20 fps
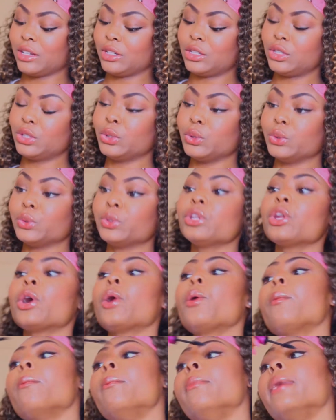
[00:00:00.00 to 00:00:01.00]
to, you
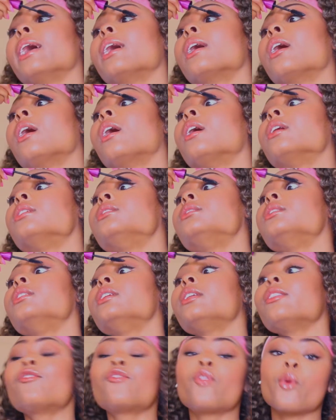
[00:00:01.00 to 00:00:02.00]
know, make
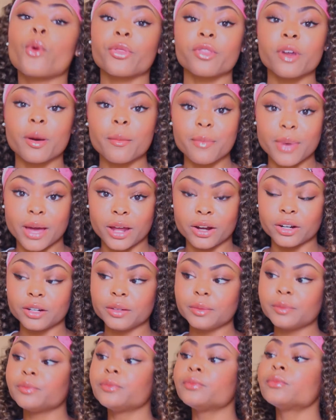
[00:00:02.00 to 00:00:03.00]
content for the better.
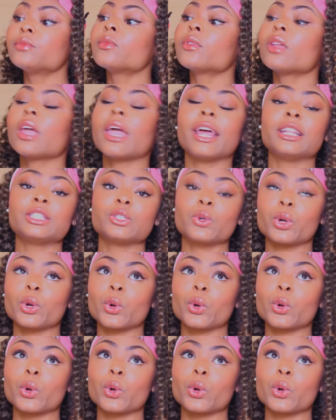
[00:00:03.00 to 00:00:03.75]
It's going to